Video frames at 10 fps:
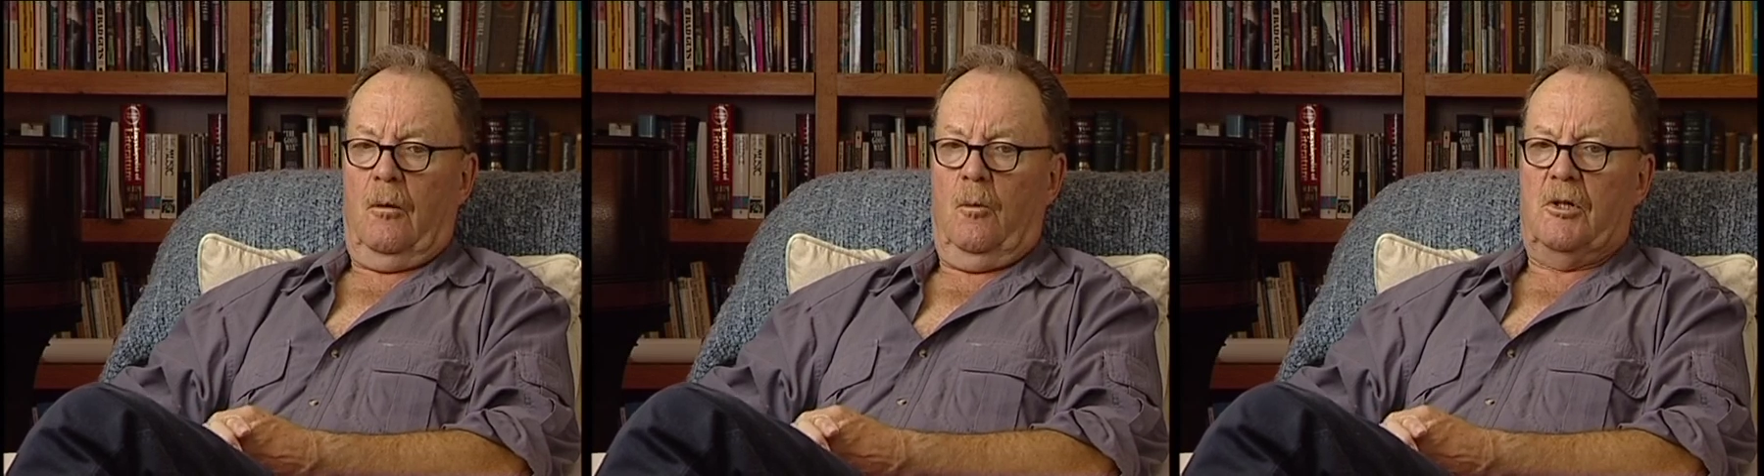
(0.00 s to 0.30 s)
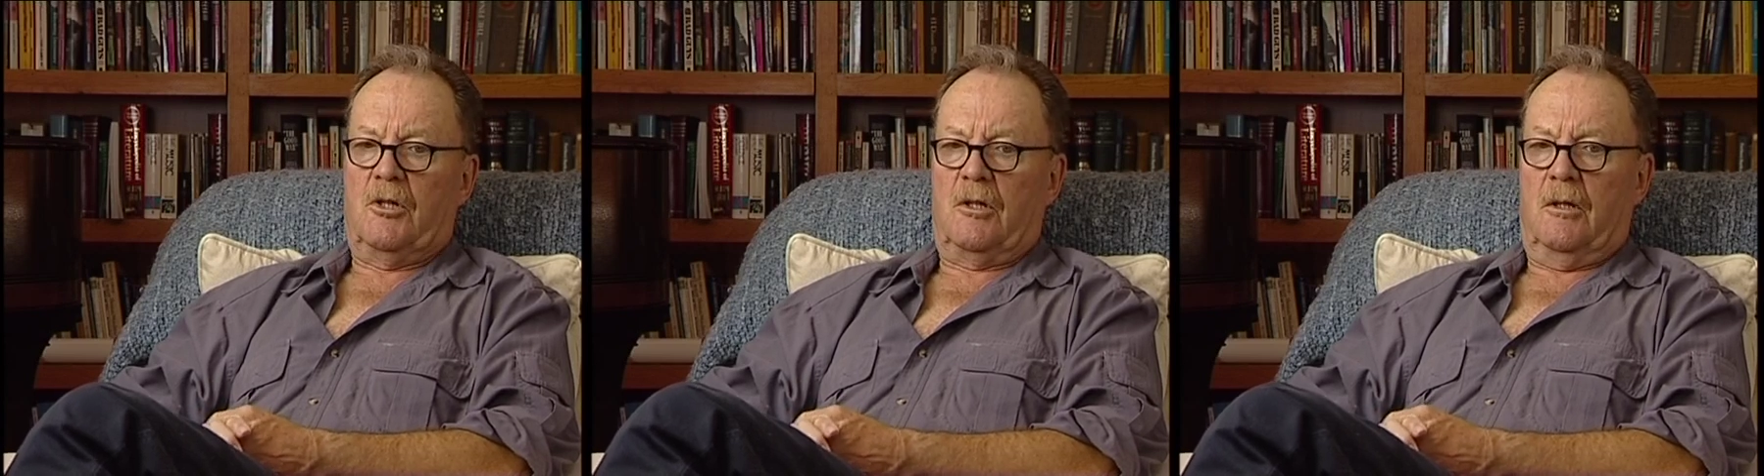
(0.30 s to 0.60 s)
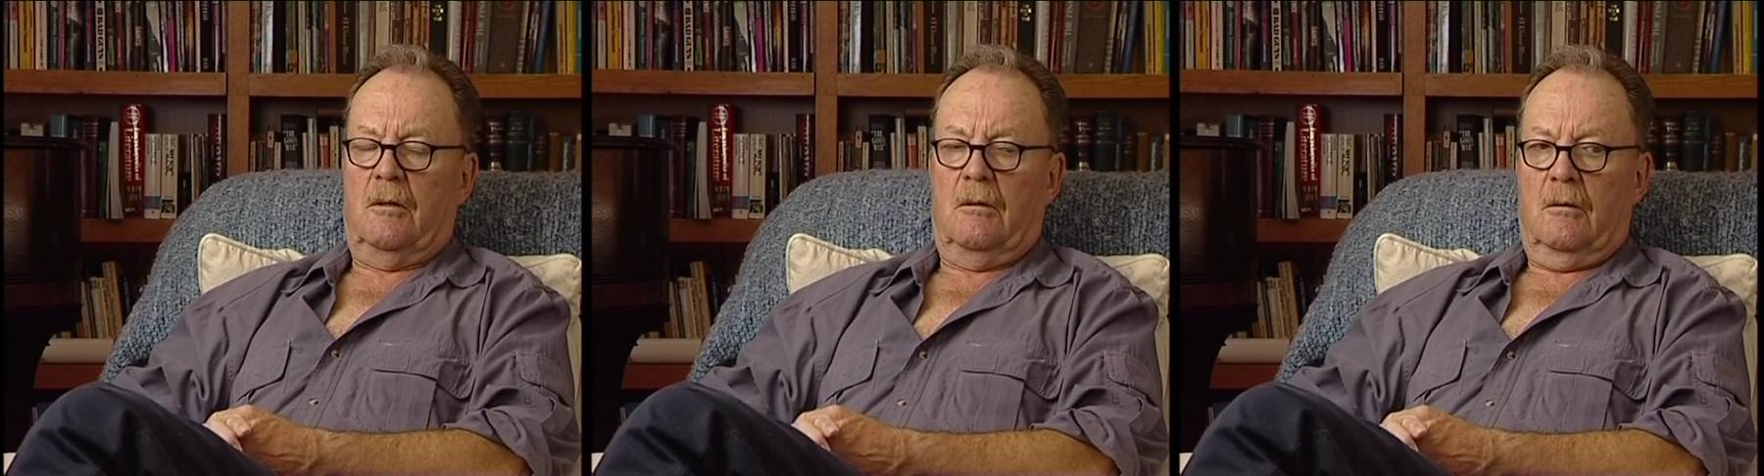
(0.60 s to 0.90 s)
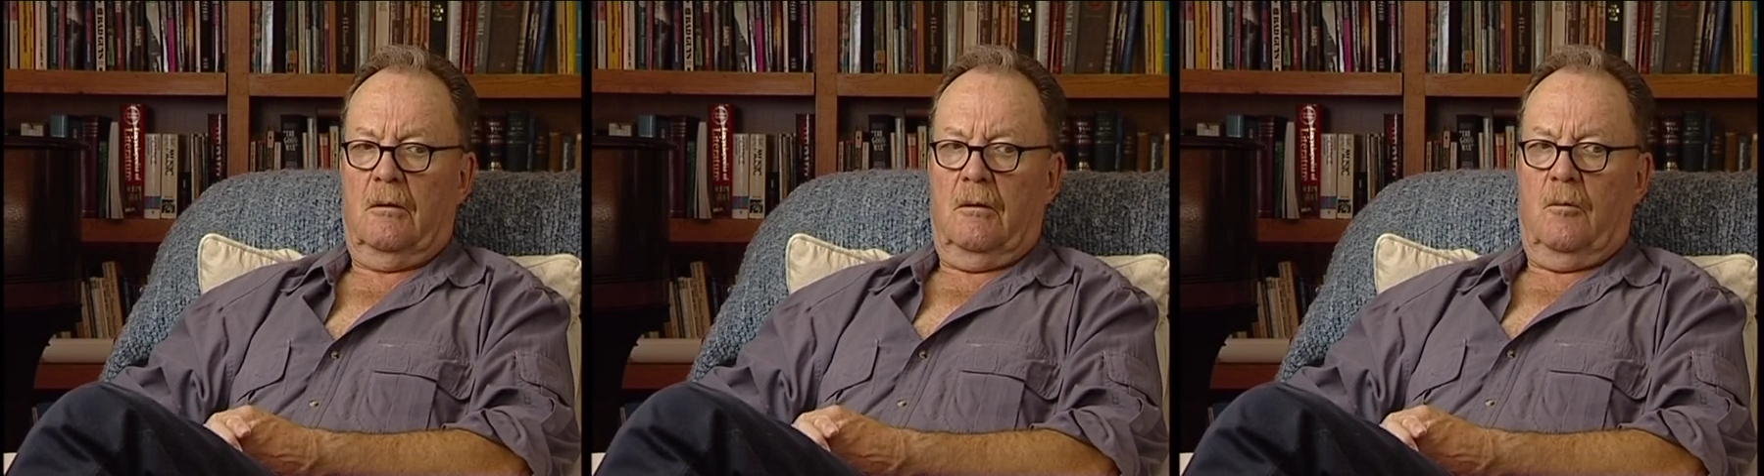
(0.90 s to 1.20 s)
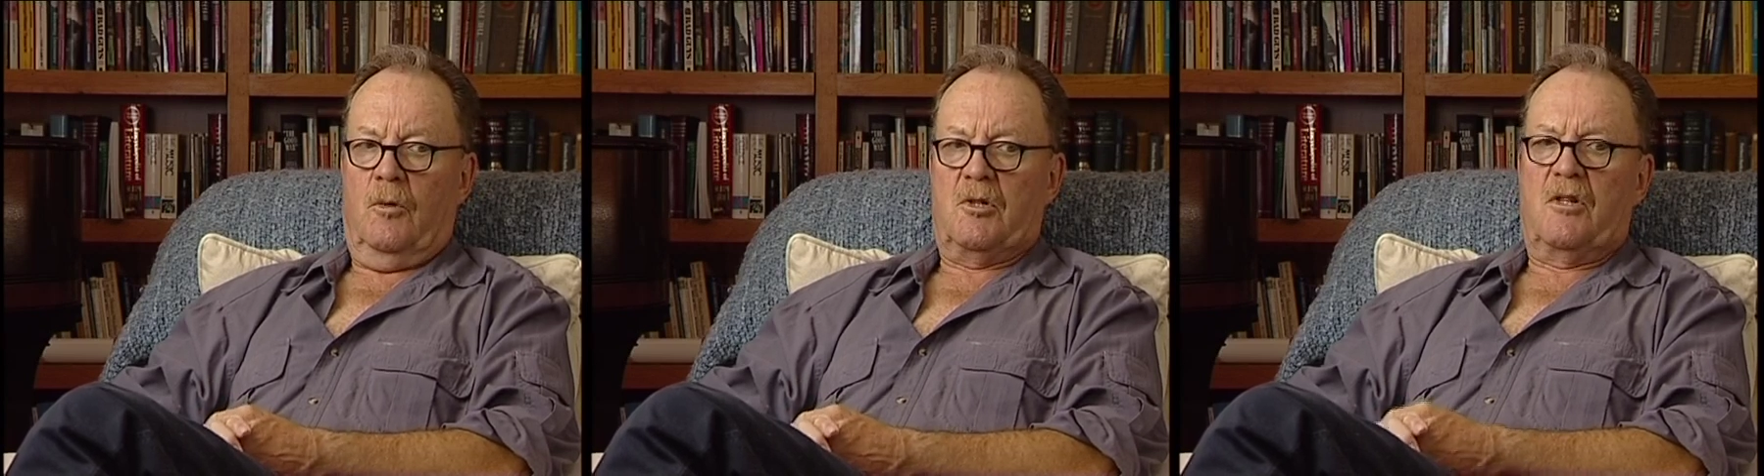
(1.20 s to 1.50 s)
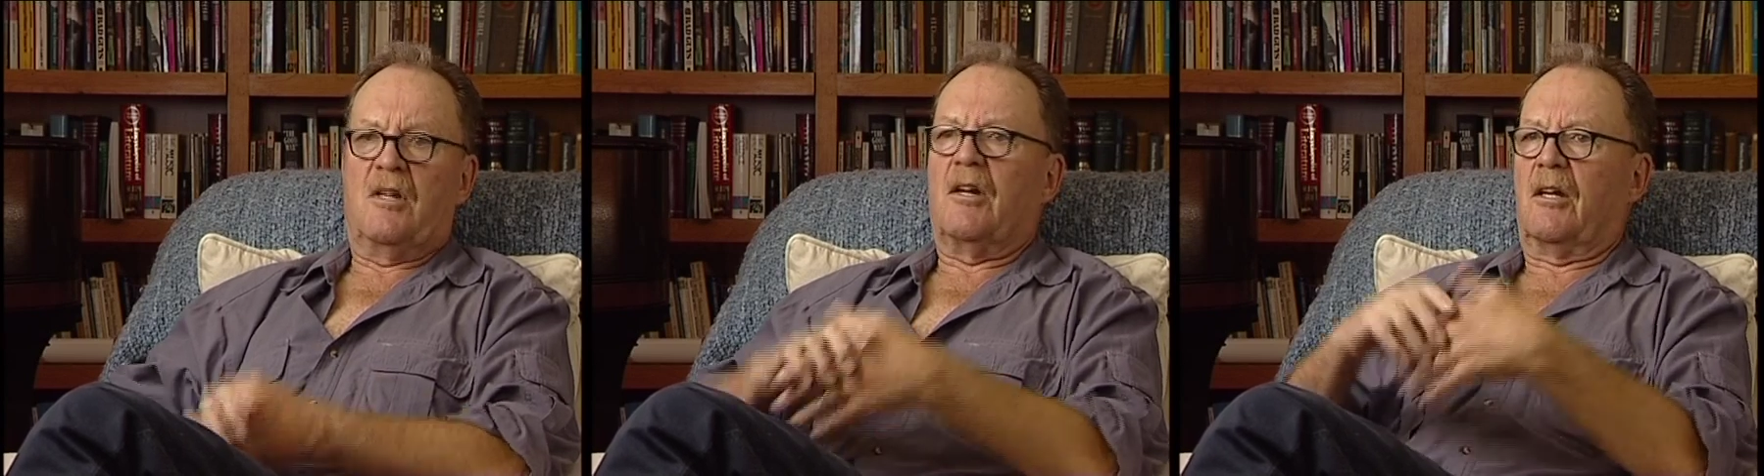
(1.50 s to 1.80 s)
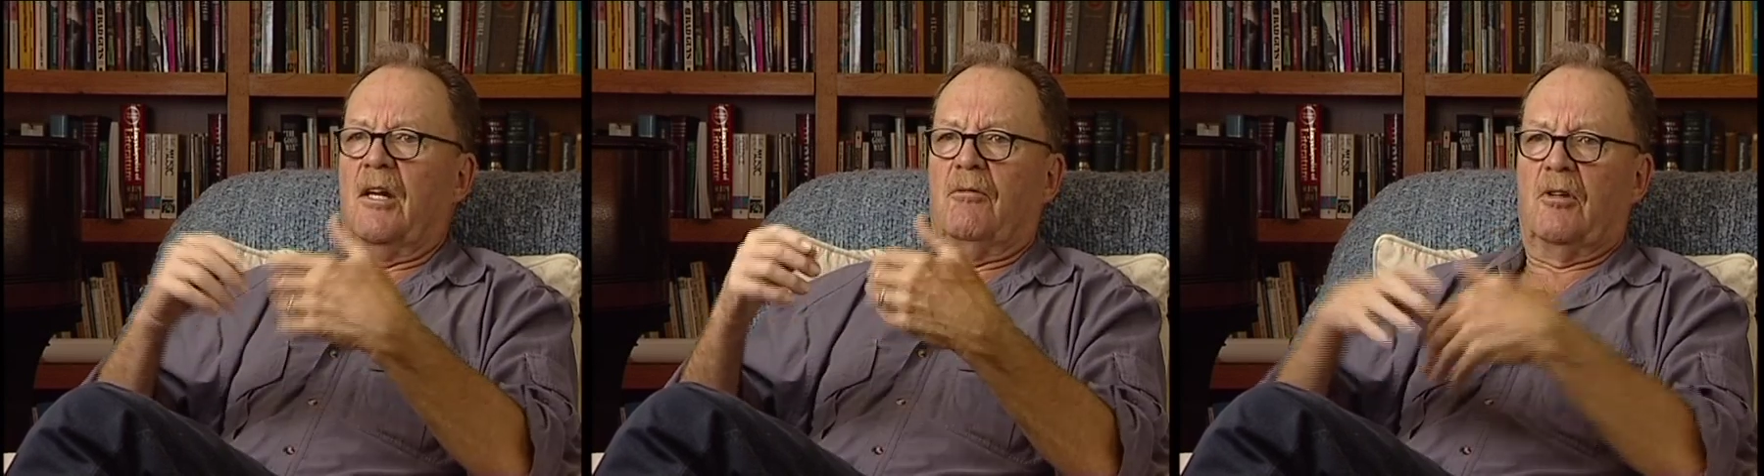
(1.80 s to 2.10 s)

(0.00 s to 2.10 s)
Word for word: which, uh, which theater can never